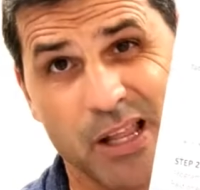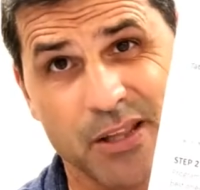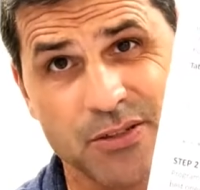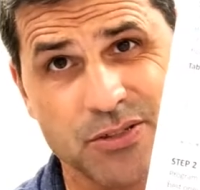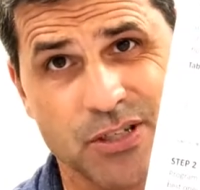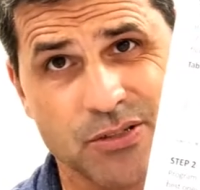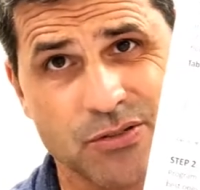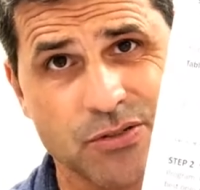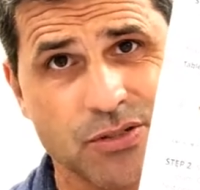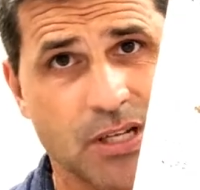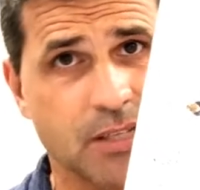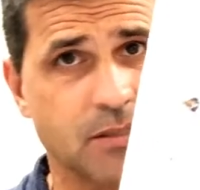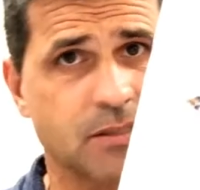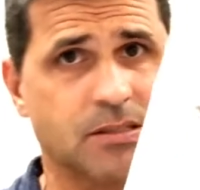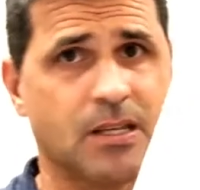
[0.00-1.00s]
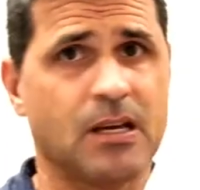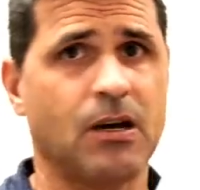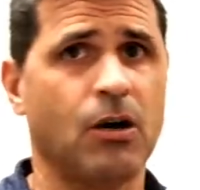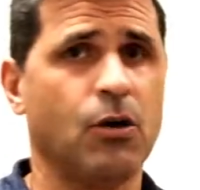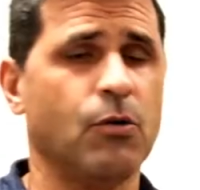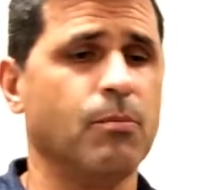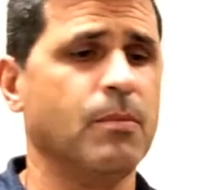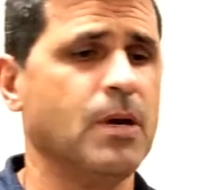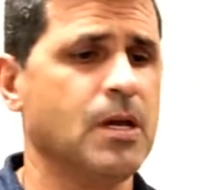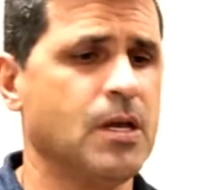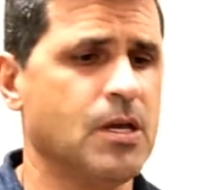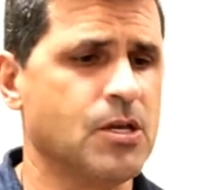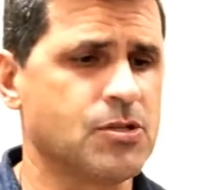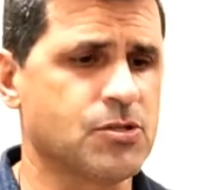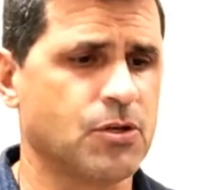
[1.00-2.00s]
balance exercises at home.
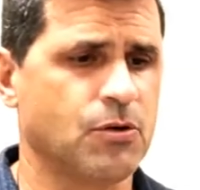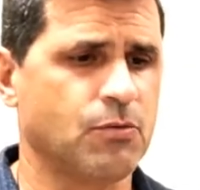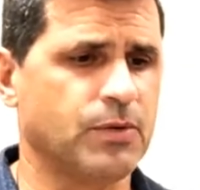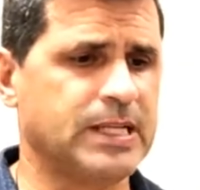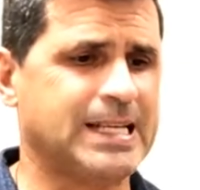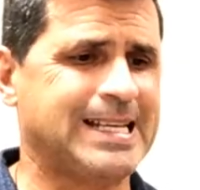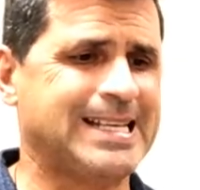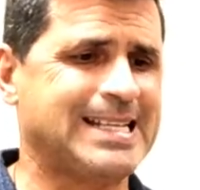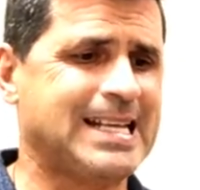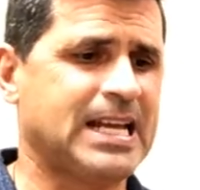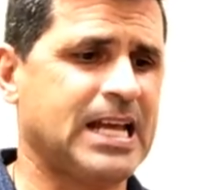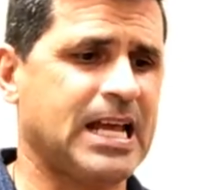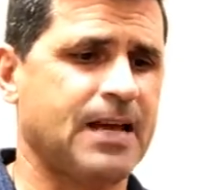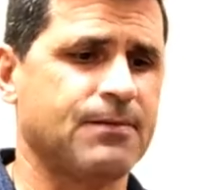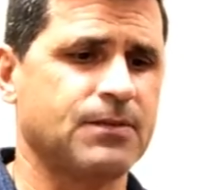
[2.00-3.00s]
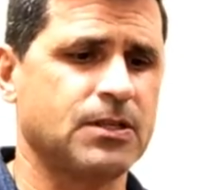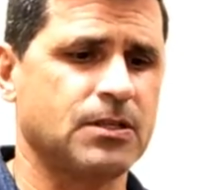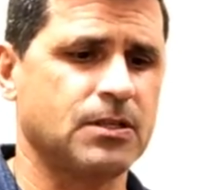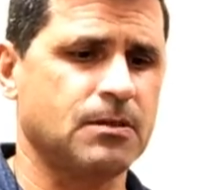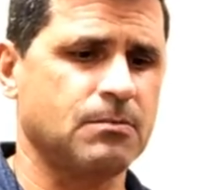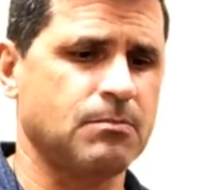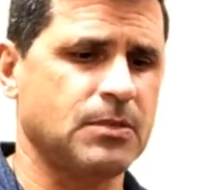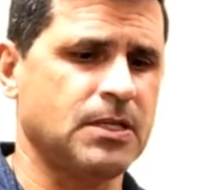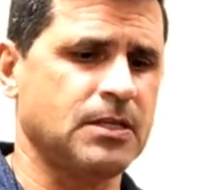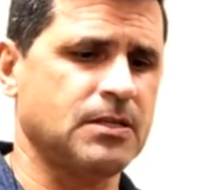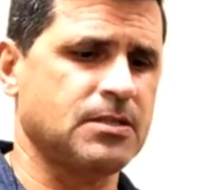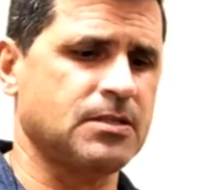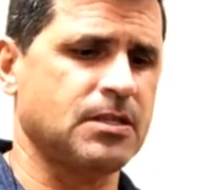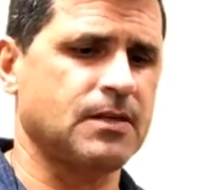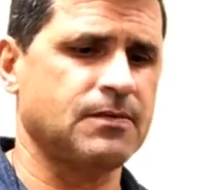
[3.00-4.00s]
So we need to have them in
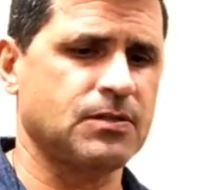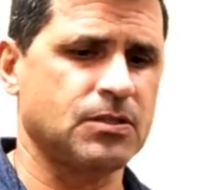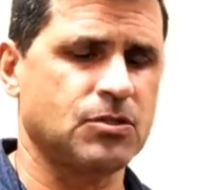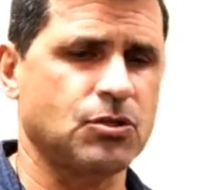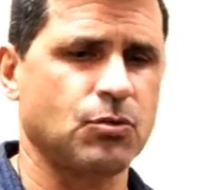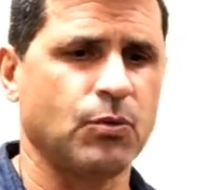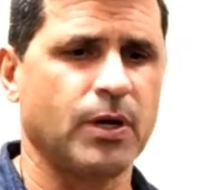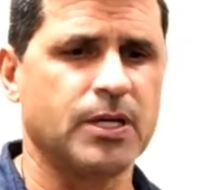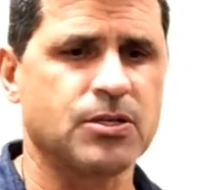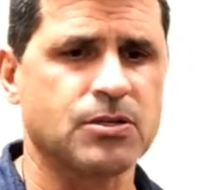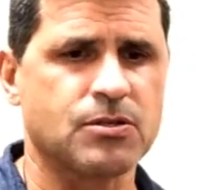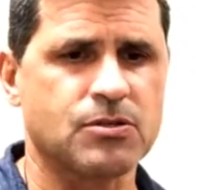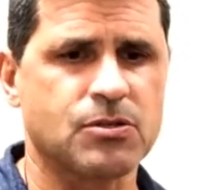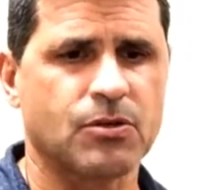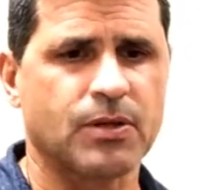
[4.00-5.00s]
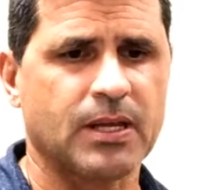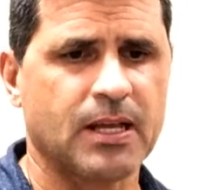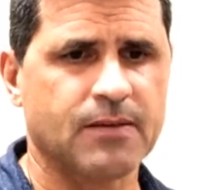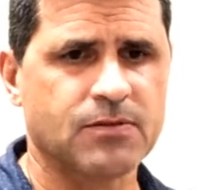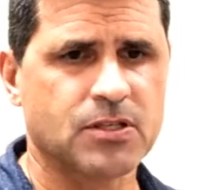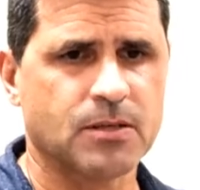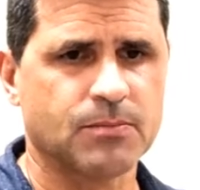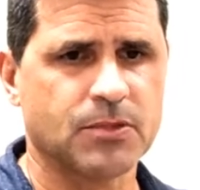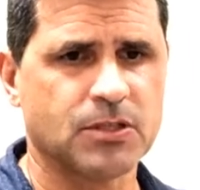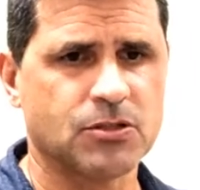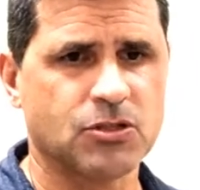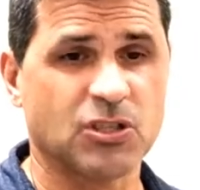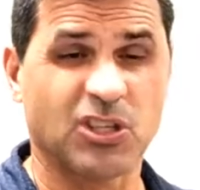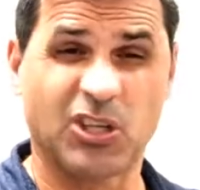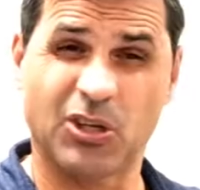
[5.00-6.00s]
a safe situation so they have something
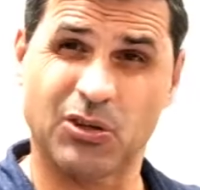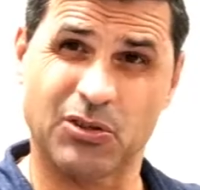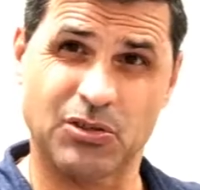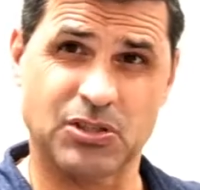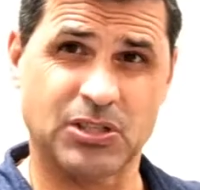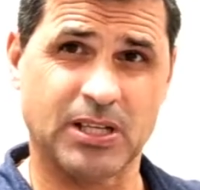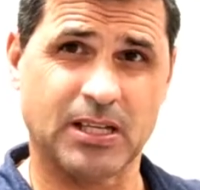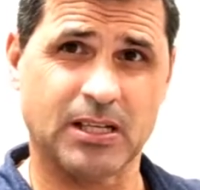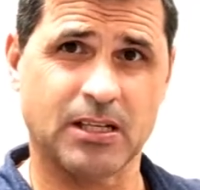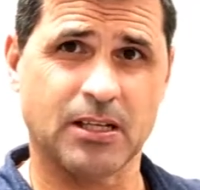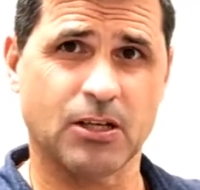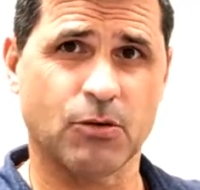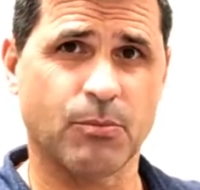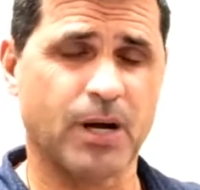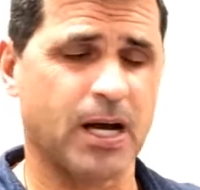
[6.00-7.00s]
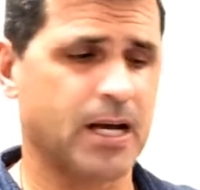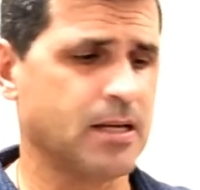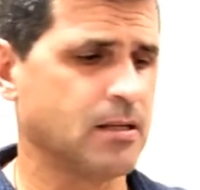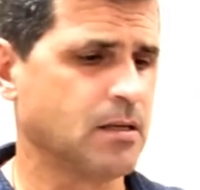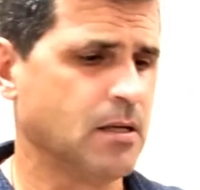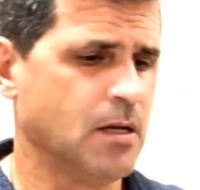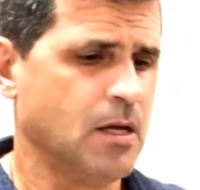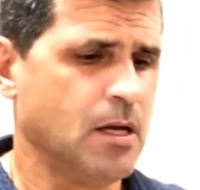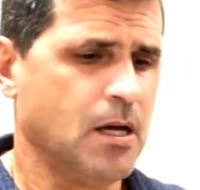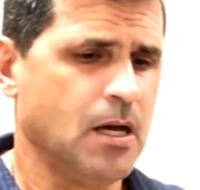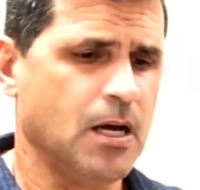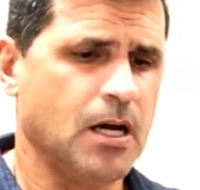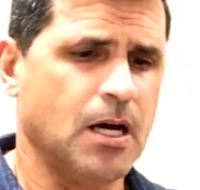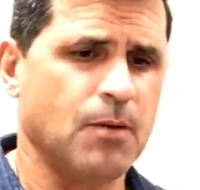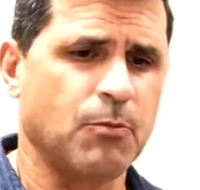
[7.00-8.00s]
secure and steady nearby.
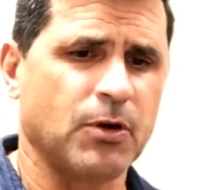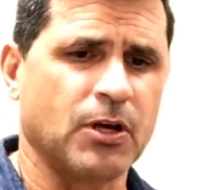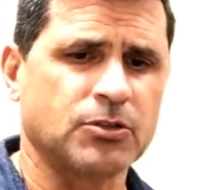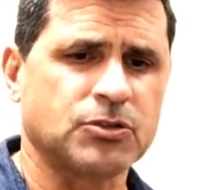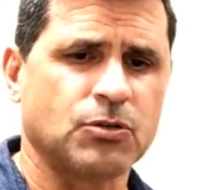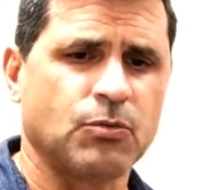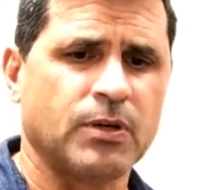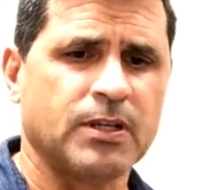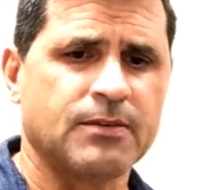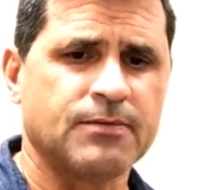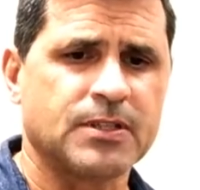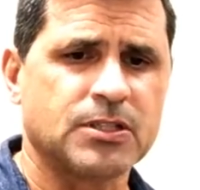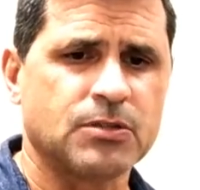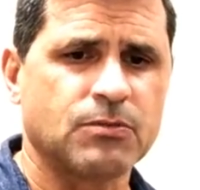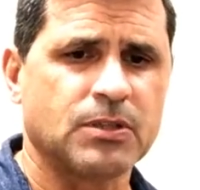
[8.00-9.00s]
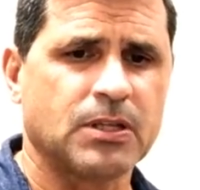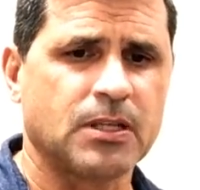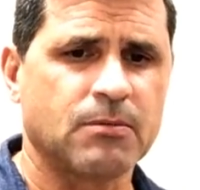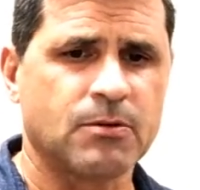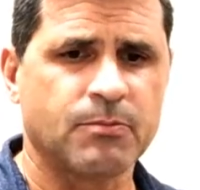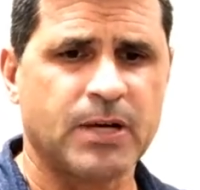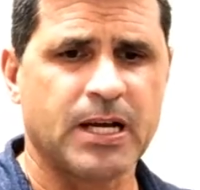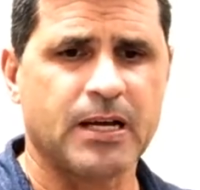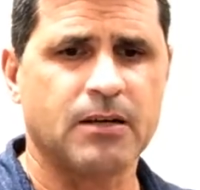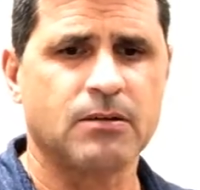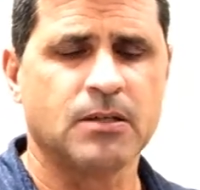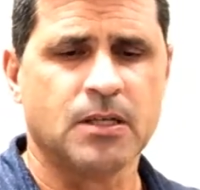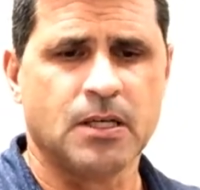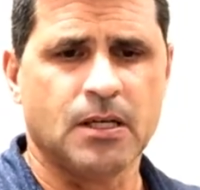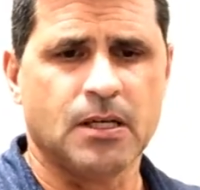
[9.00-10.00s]
We also want to visit with them about